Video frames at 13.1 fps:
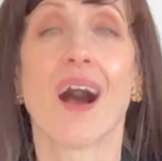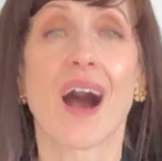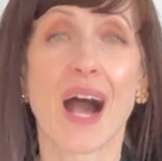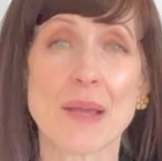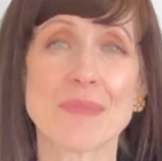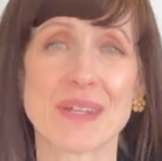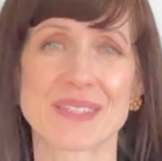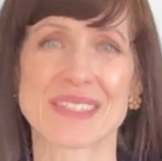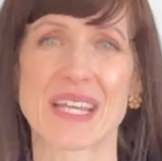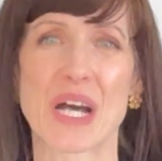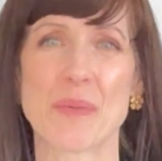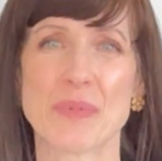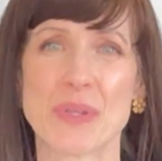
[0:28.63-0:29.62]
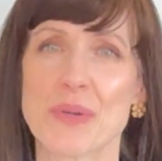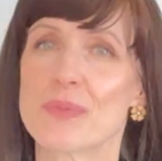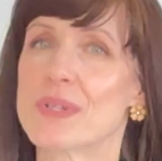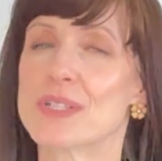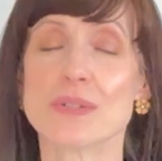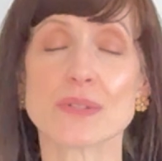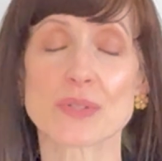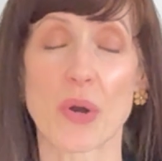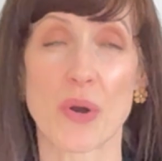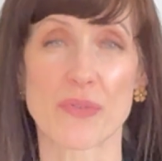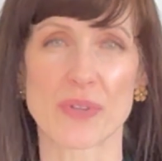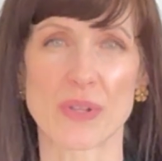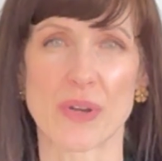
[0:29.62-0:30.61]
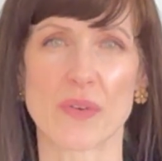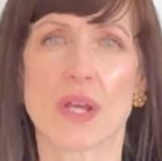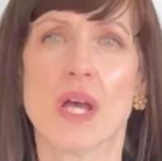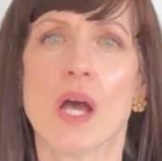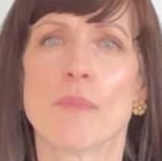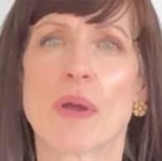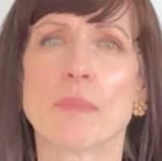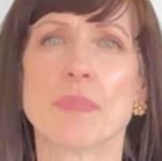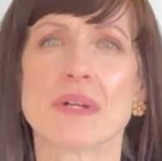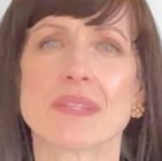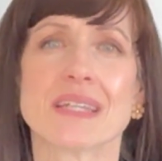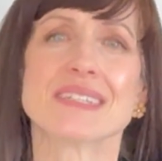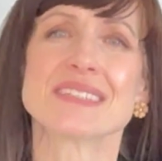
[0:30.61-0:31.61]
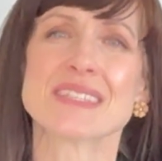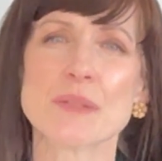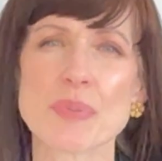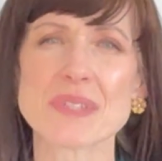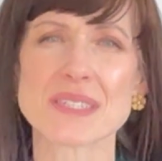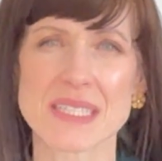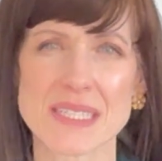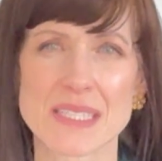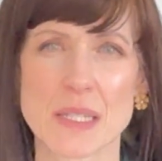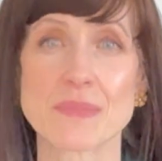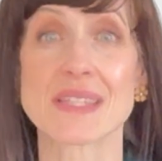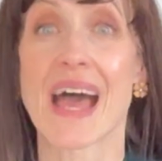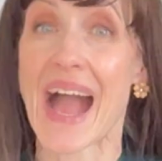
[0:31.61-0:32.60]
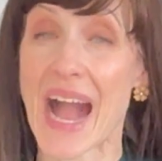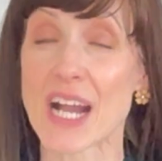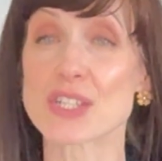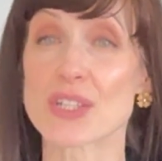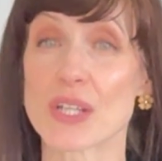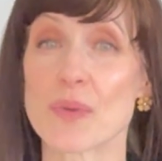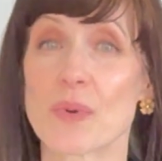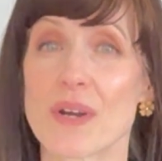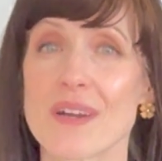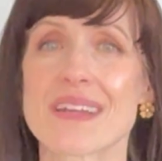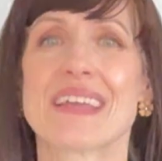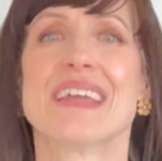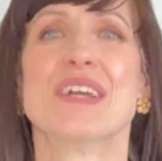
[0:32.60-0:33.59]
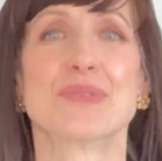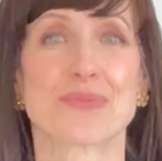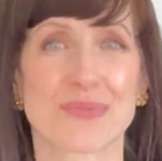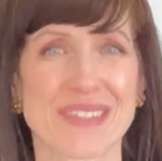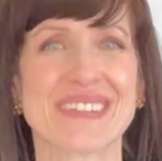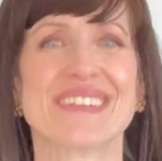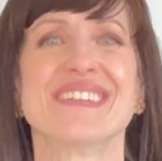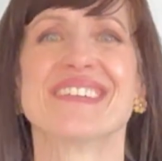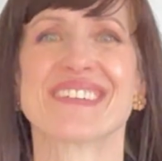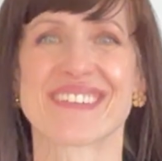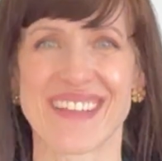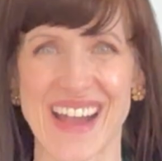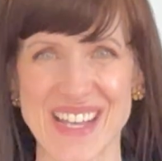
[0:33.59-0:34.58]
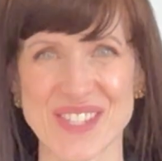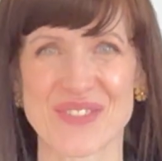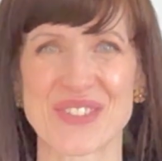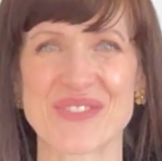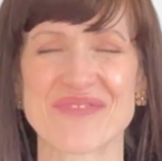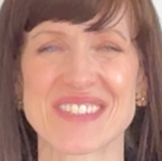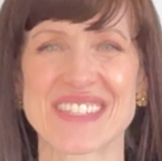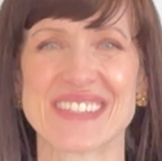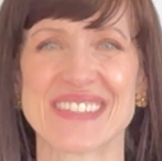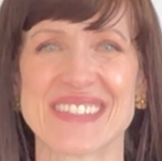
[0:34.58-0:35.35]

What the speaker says: I'm here to help you reduce overload by building simple systems that actually work in real classrooms.